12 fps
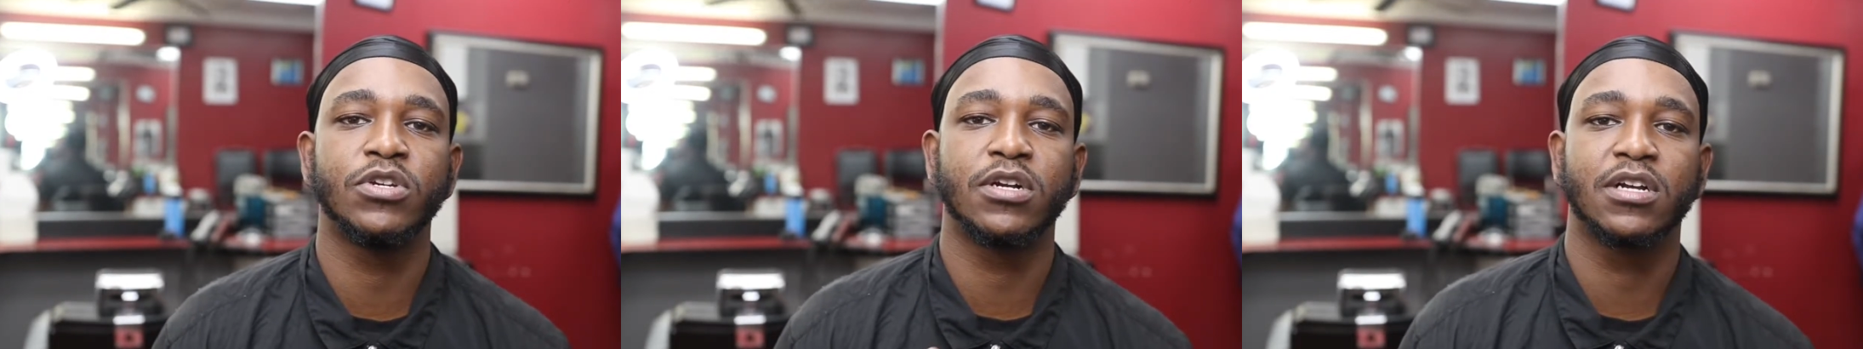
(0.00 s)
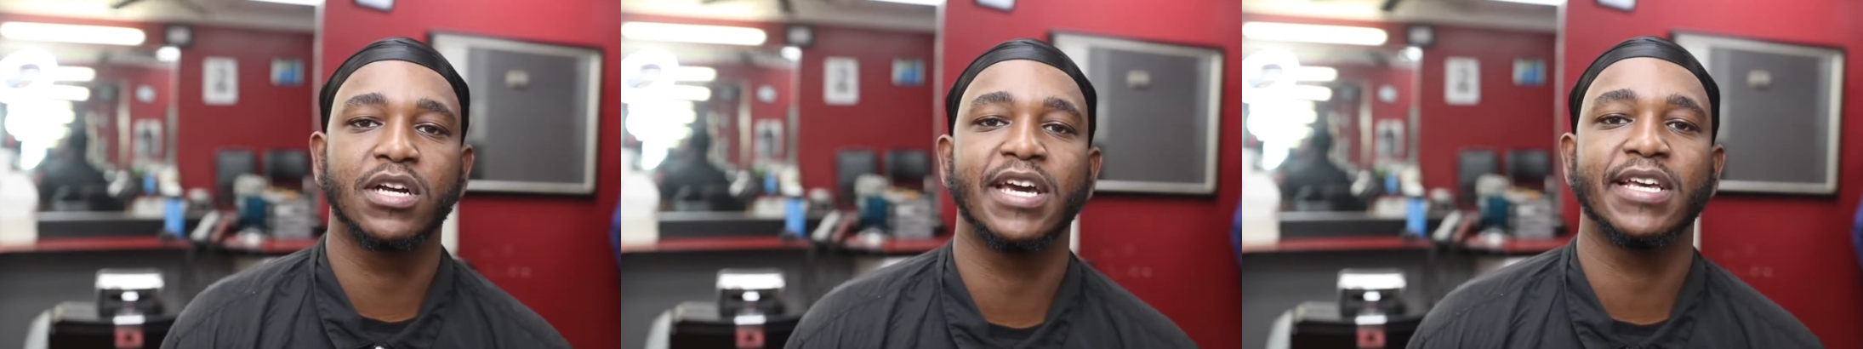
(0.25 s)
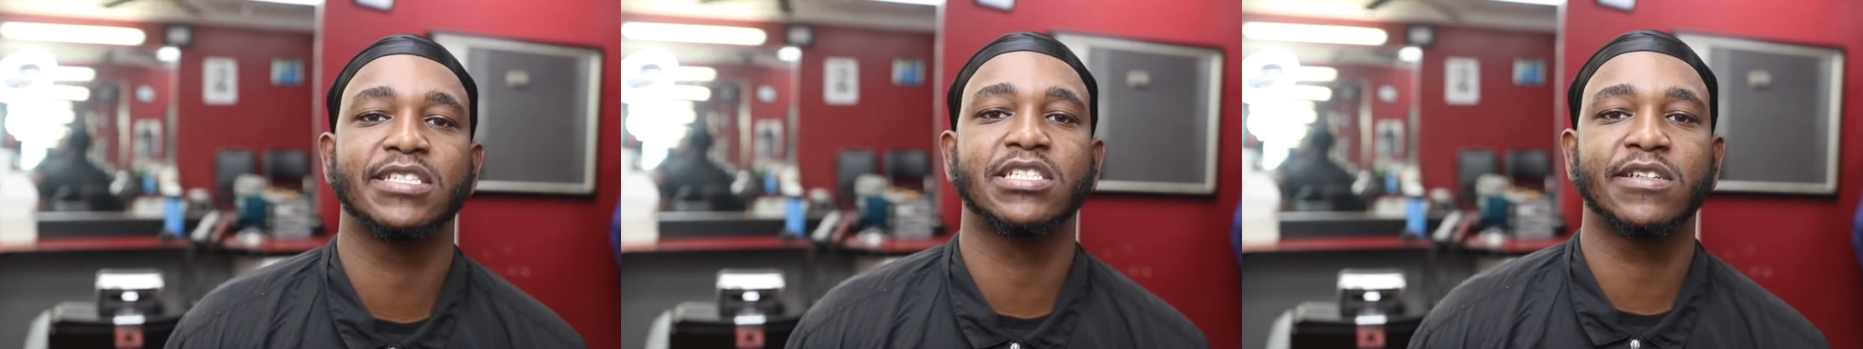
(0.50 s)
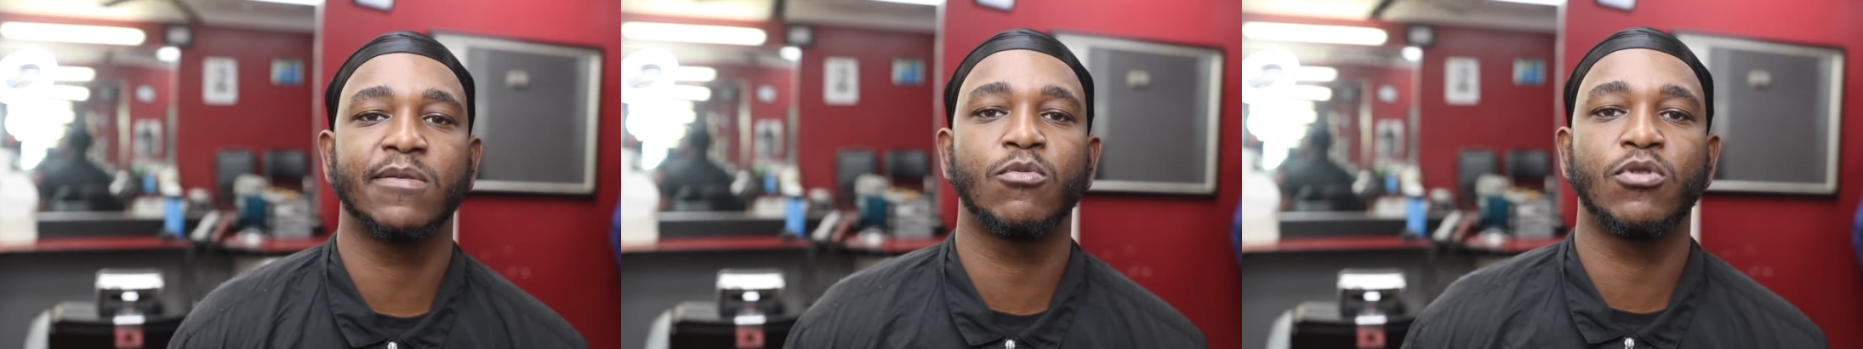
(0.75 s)
you're cutting
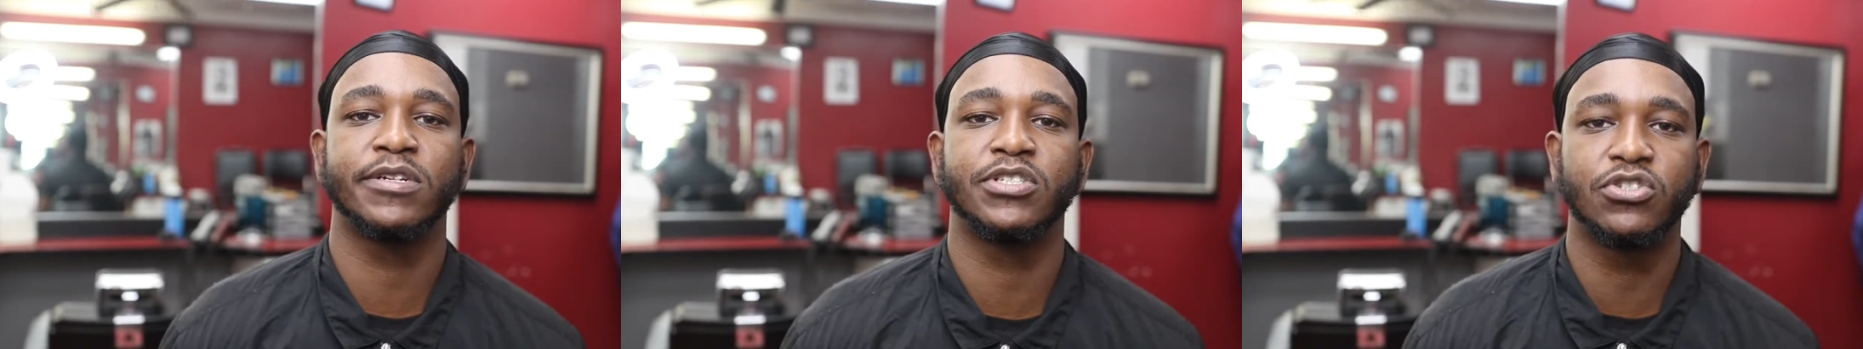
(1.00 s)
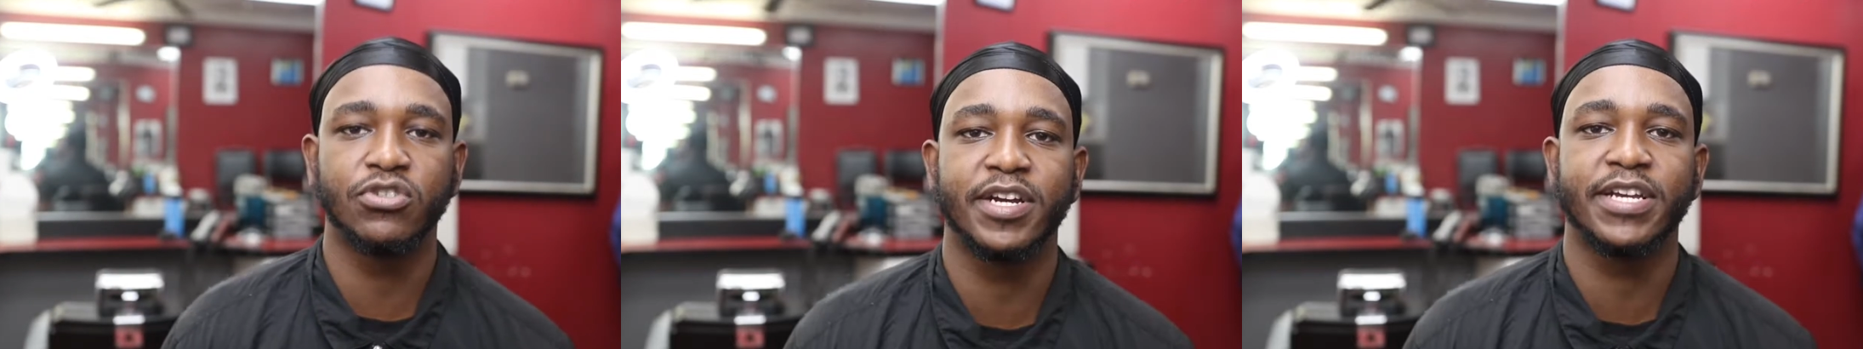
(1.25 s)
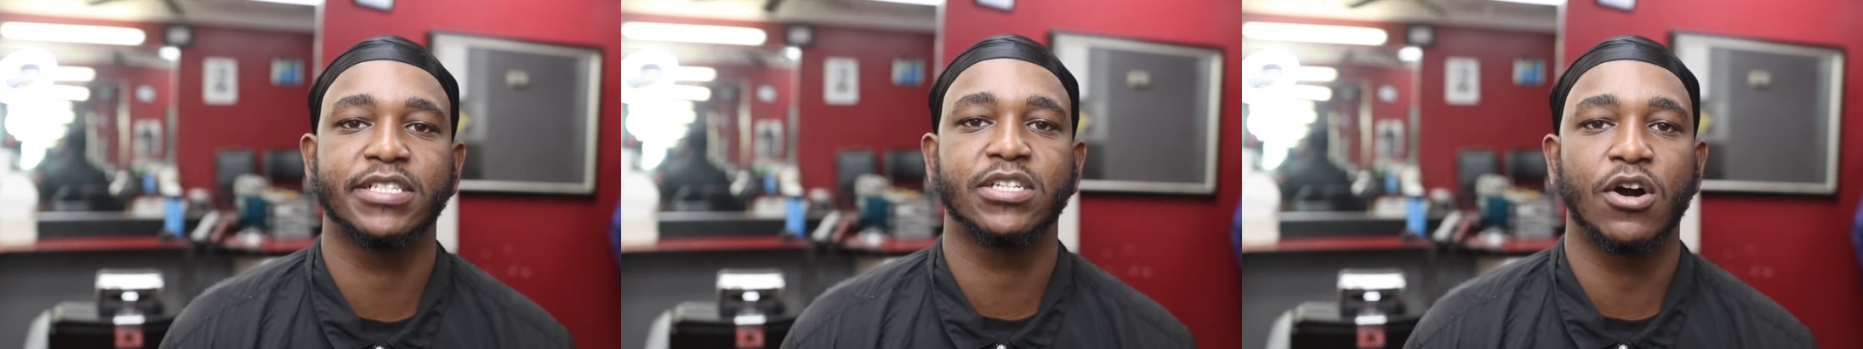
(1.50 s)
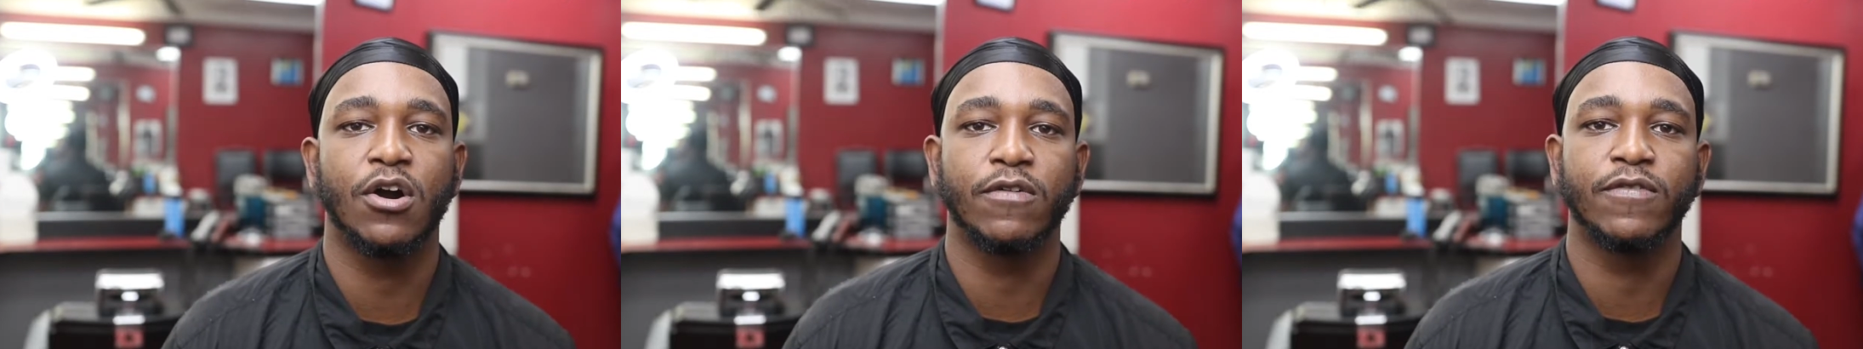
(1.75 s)
someone's dreads
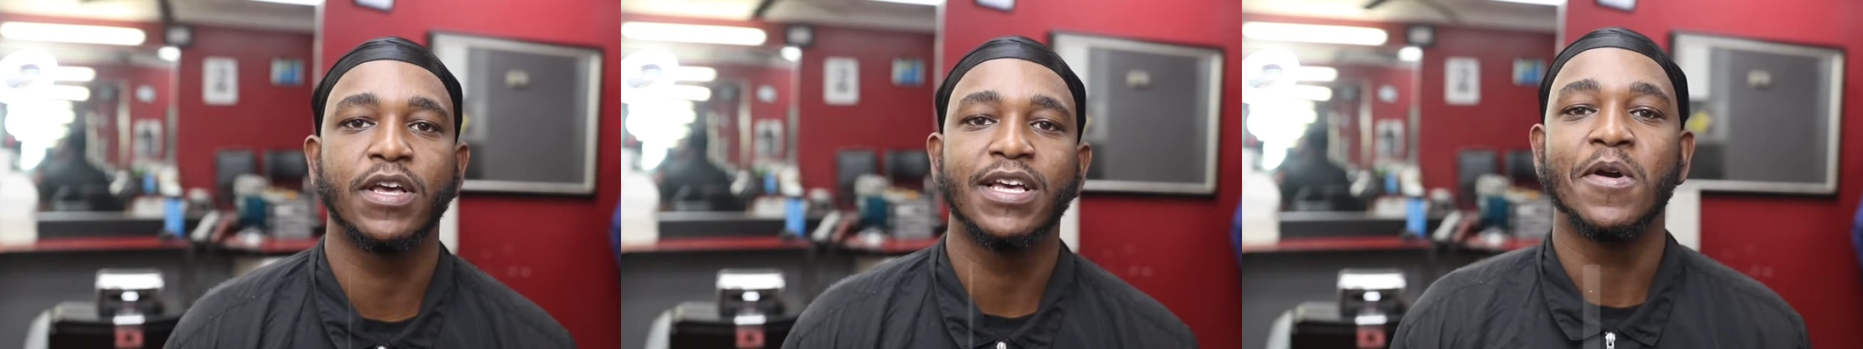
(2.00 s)
off.